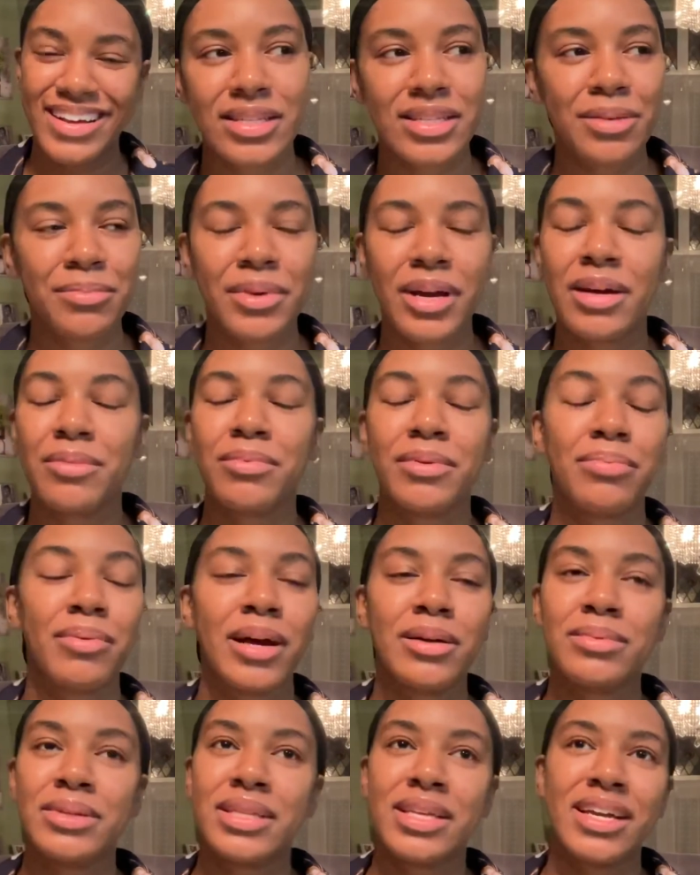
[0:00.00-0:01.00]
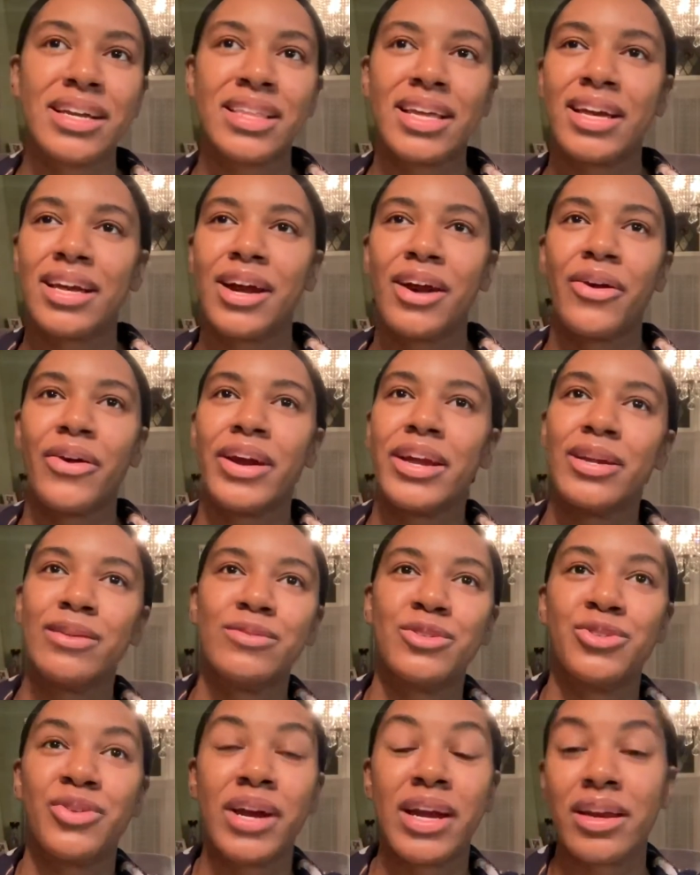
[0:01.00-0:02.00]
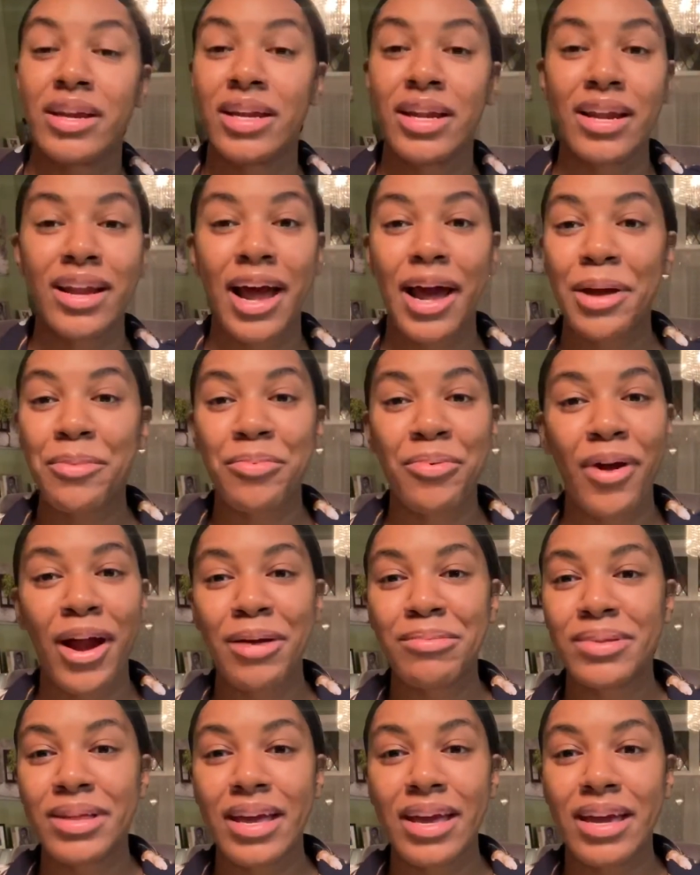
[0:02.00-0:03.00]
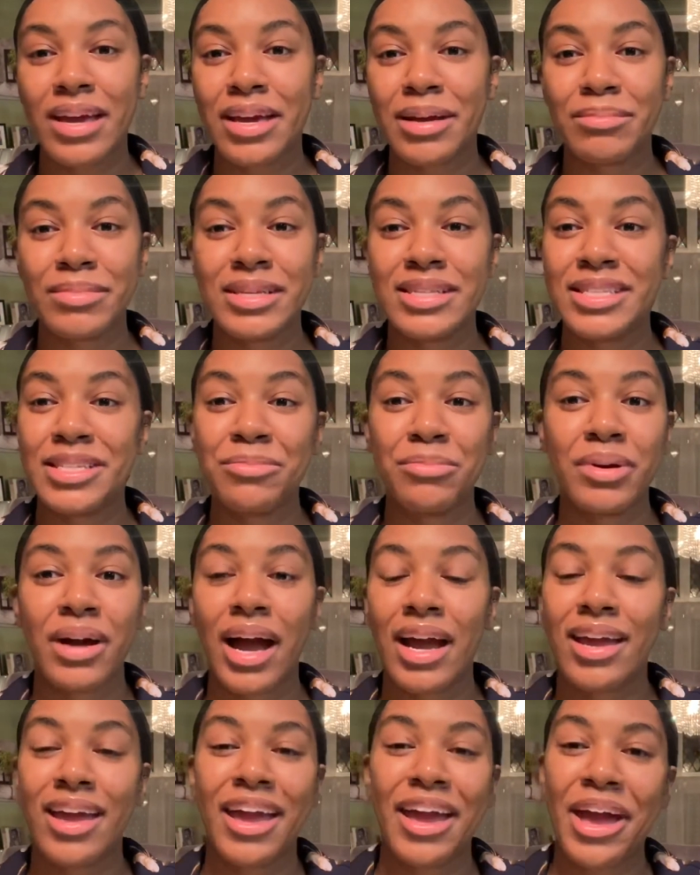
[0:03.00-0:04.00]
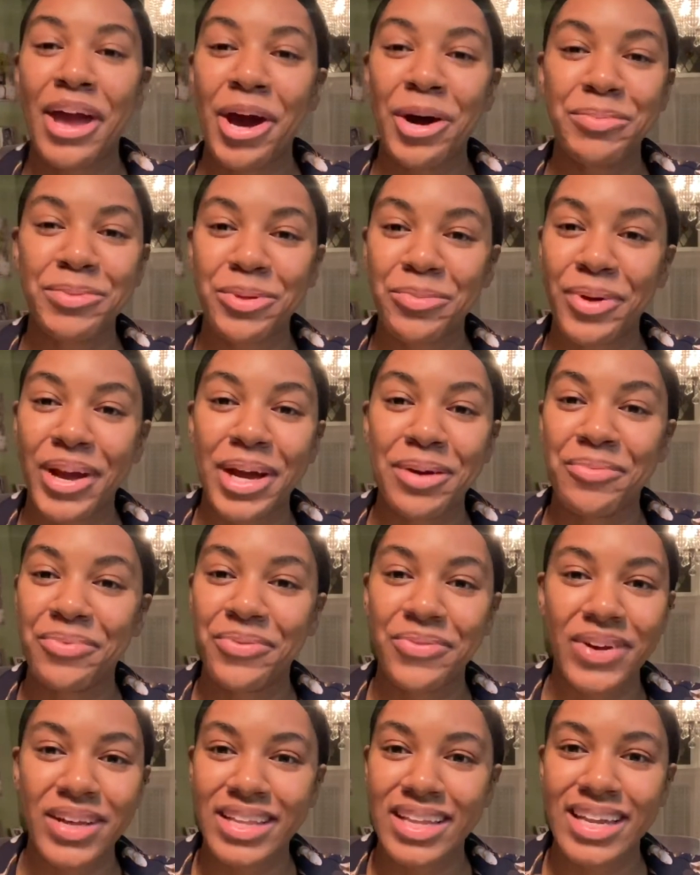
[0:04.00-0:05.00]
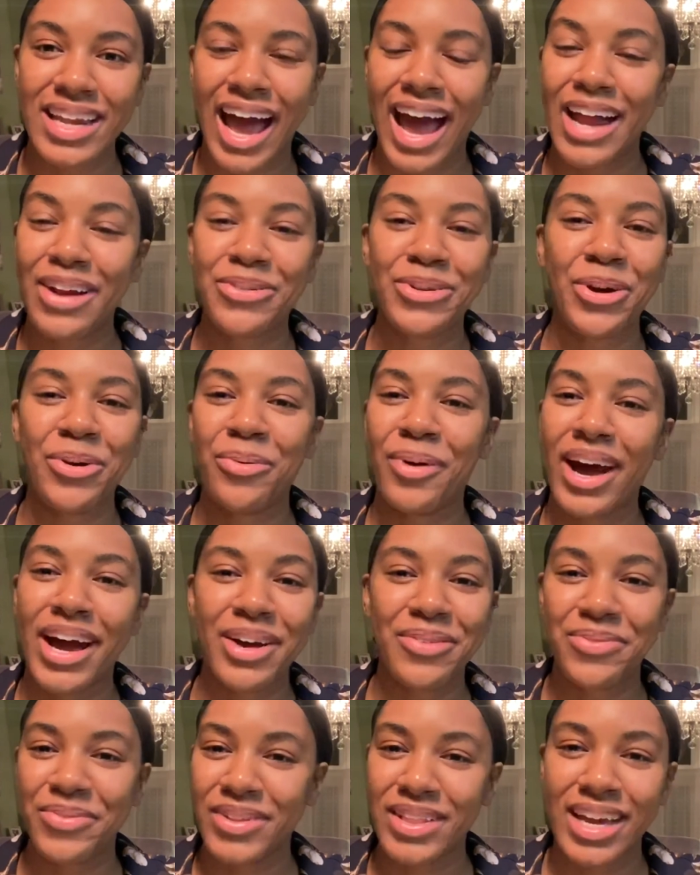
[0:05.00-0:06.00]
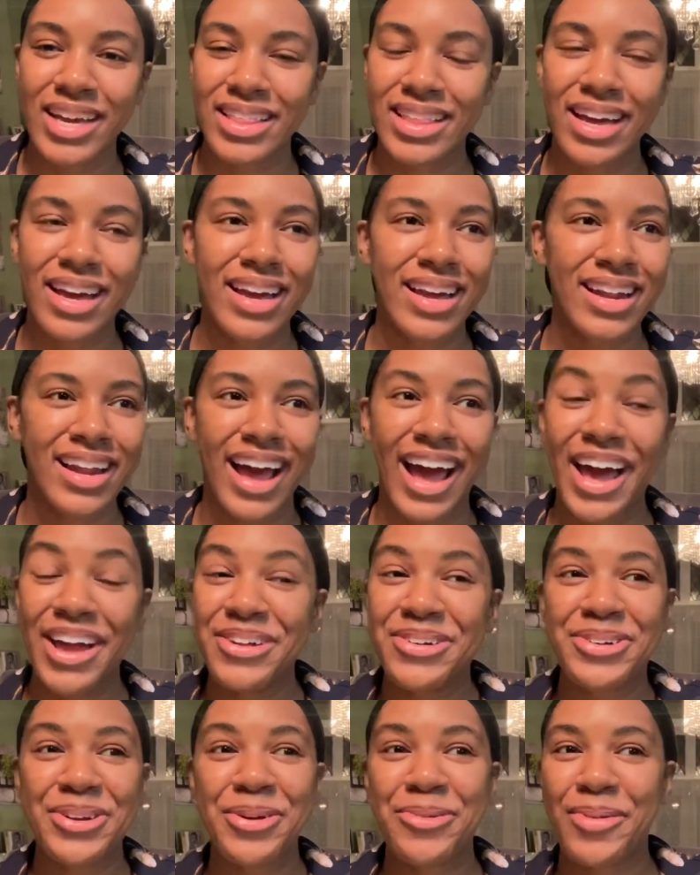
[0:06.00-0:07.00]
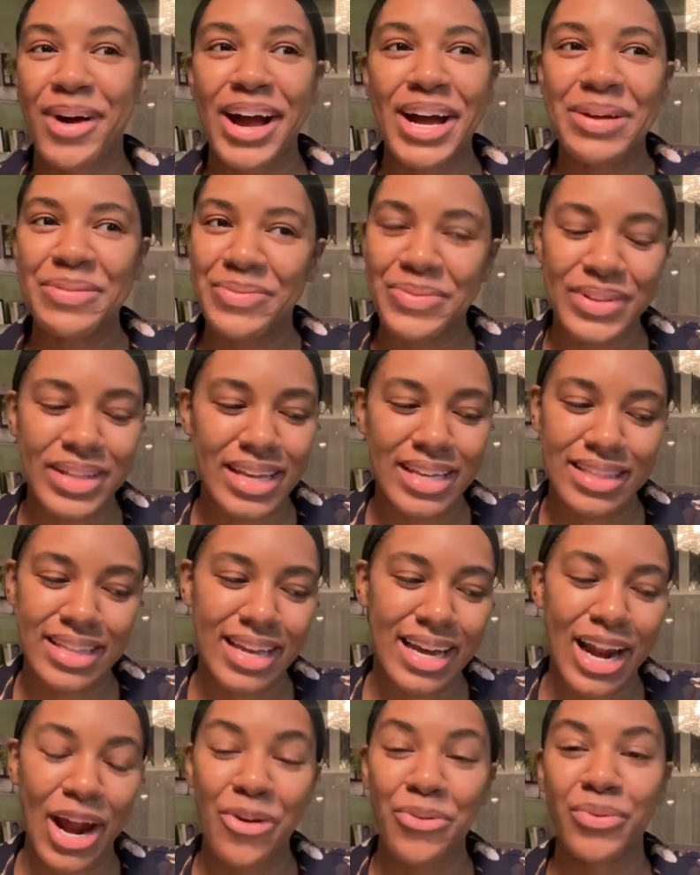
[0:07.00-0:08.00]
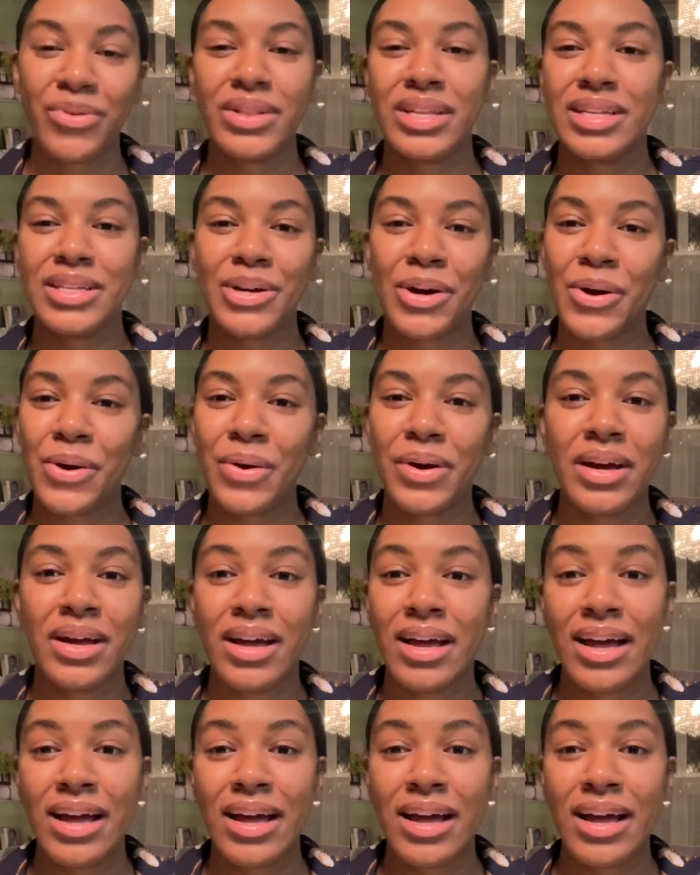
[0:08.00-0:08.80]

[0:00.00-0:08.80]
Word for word: Some of y'all been probably thinking like, all right, you're dragging it. I probably am, listen, but I can't help the way I'm feeling. I don't know why I feel like that. I don't know why I feel like that. I really don't.